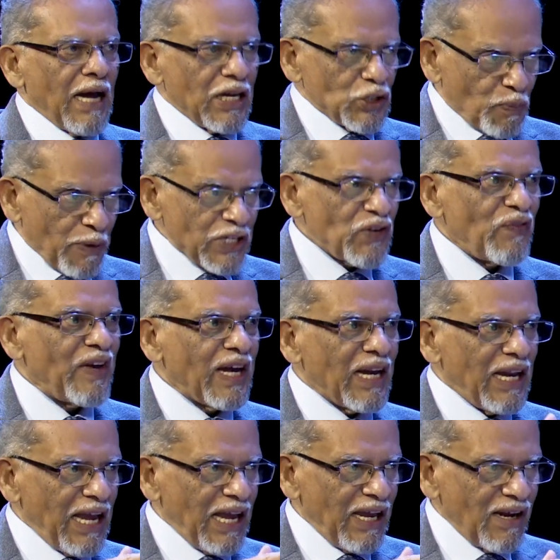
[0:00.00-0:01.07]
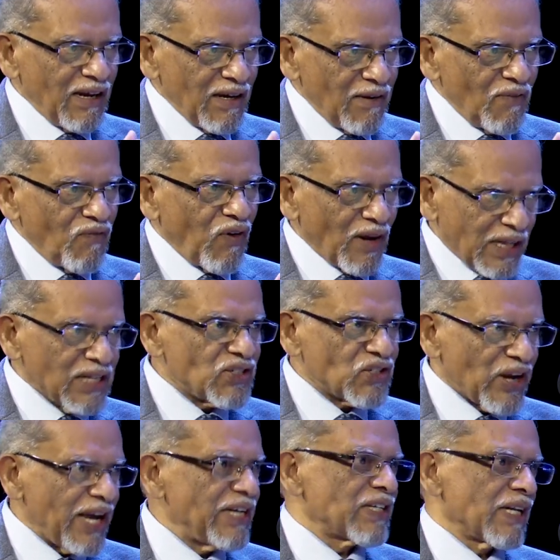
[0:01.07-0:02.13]
Specifically for this
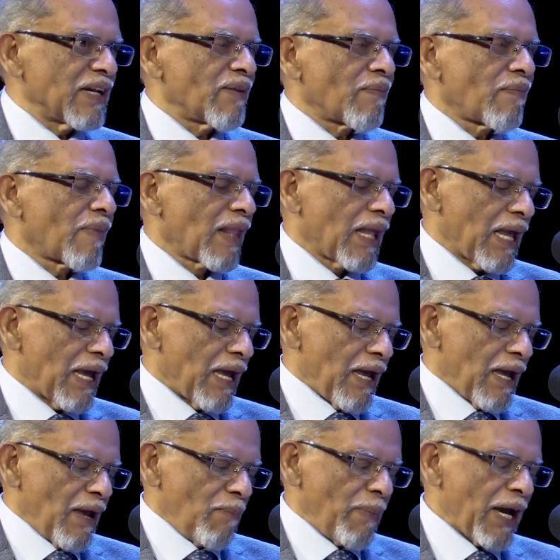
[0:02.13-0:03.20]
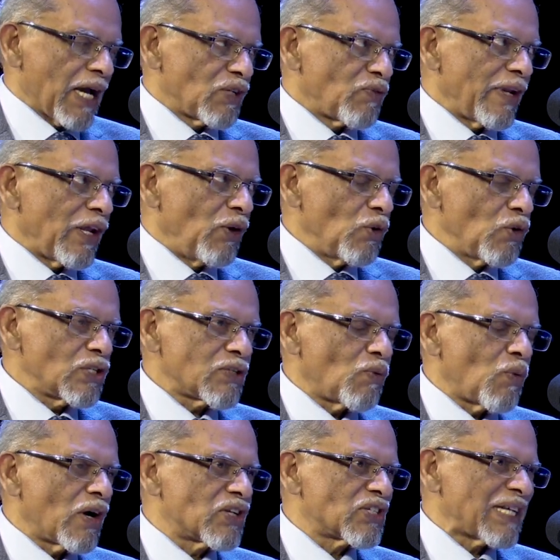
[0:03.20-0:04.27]
reason. Because when you use the
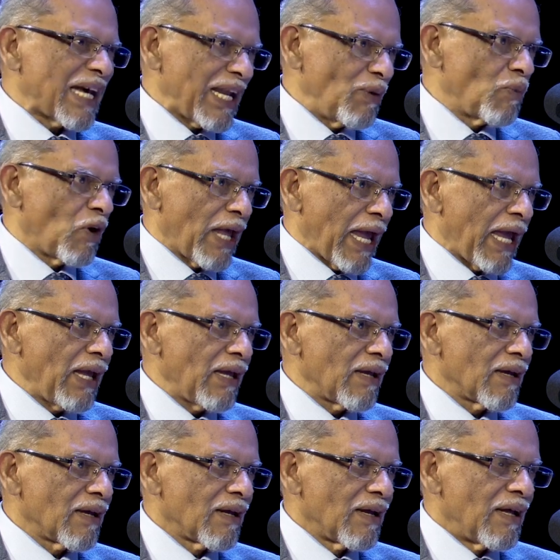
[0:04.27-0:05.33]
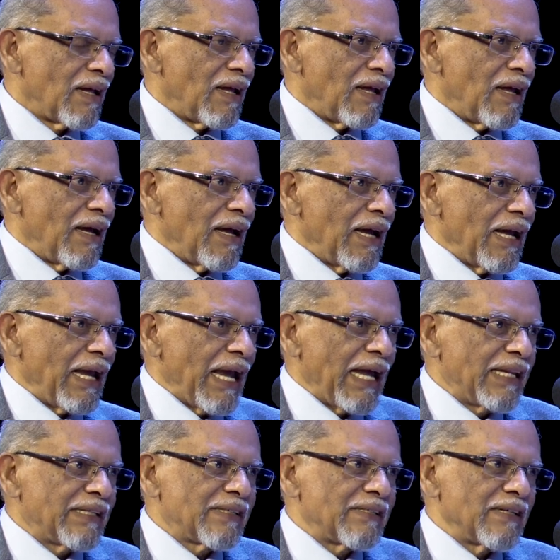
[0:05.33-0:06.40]
word ceremony,
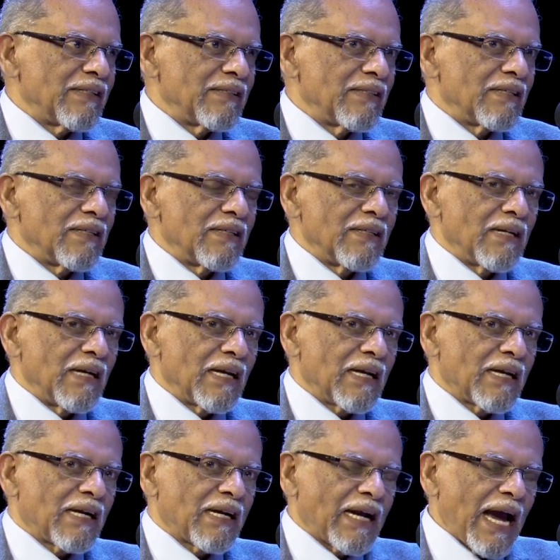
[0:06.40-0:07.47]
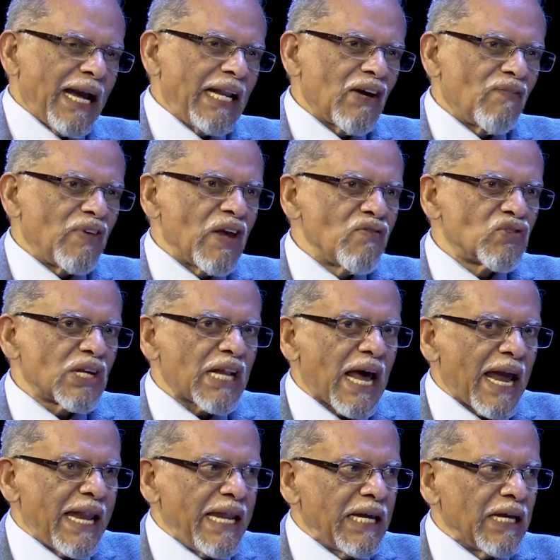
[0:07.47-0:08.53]
it kind of gives an
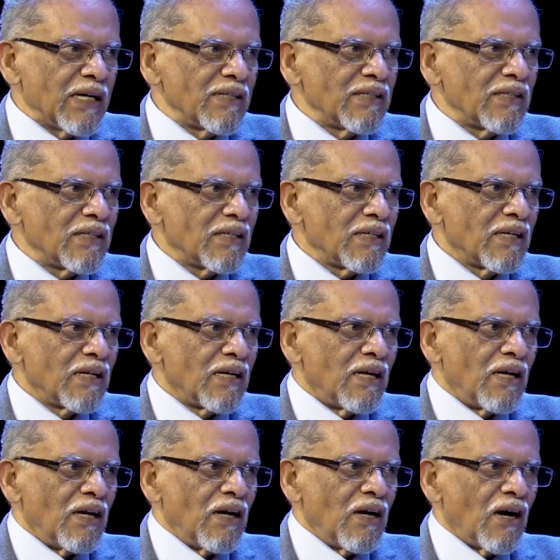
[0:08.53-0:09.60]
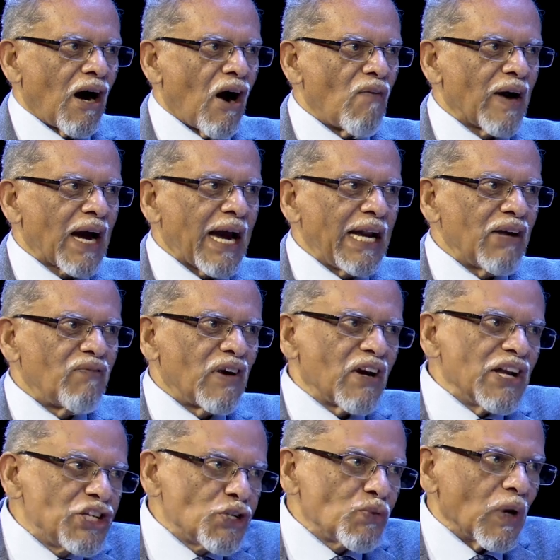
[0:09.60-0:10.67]
idea of a kind of a
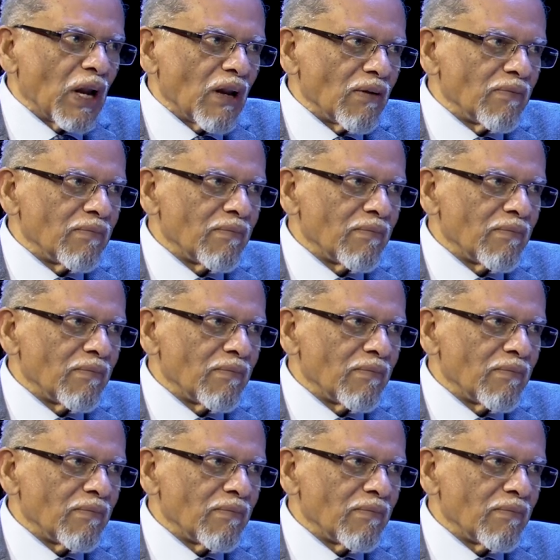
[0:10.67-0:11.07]
ritual.